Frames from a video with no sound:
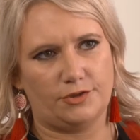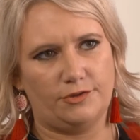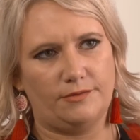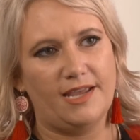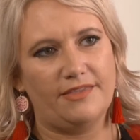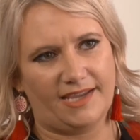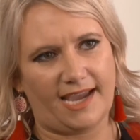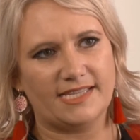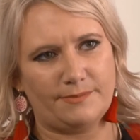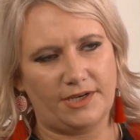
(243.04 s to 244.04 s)
to the
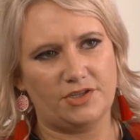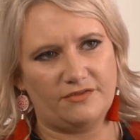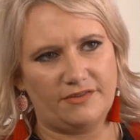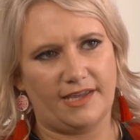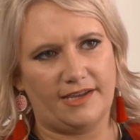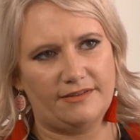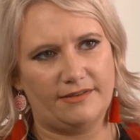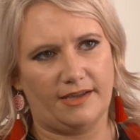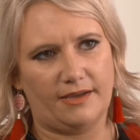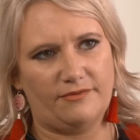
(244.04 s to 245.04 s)
case manager for
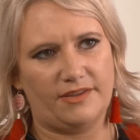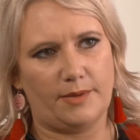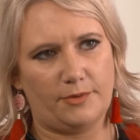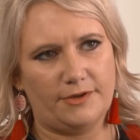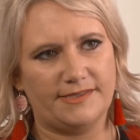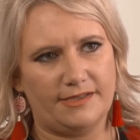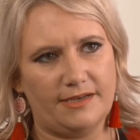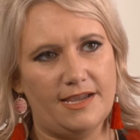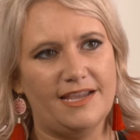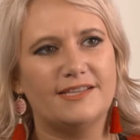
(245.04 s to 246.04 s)
that person.
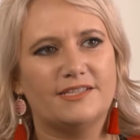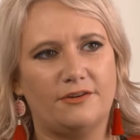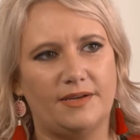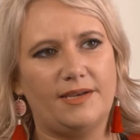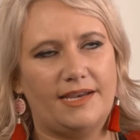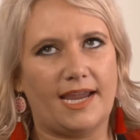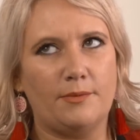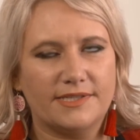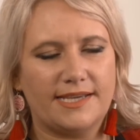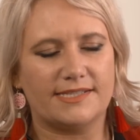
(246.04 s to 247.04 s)
So it
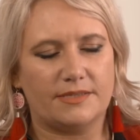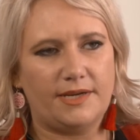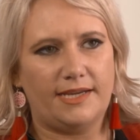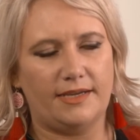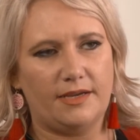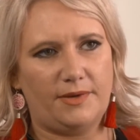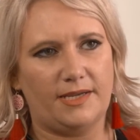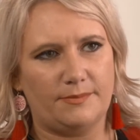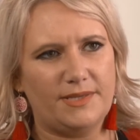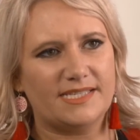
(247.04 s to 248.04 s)
enables us to be a
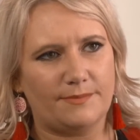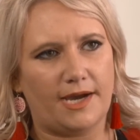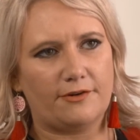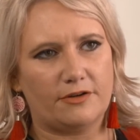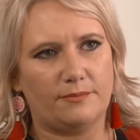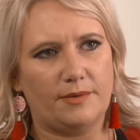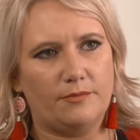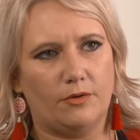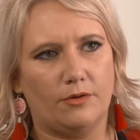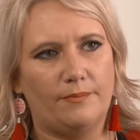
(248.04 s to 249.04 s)
bit smarter and a bit
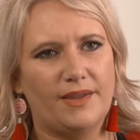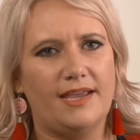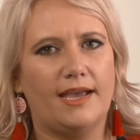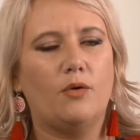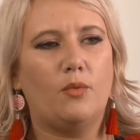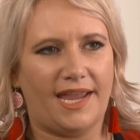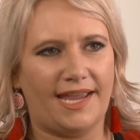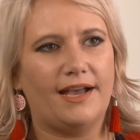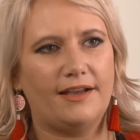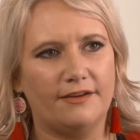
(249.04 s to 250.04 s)
more
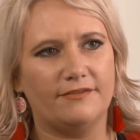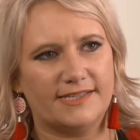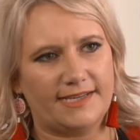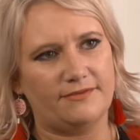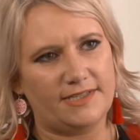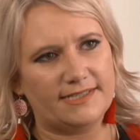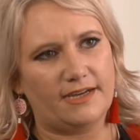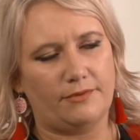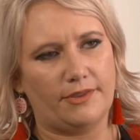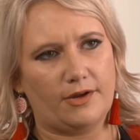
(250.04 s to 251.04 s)
aware of the safety
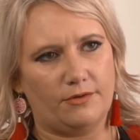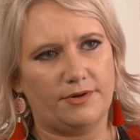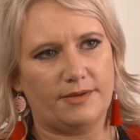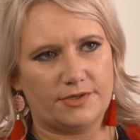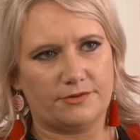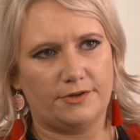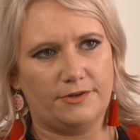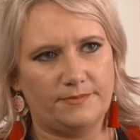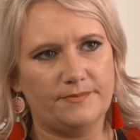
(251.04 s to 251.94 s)
stuff when that call comes through.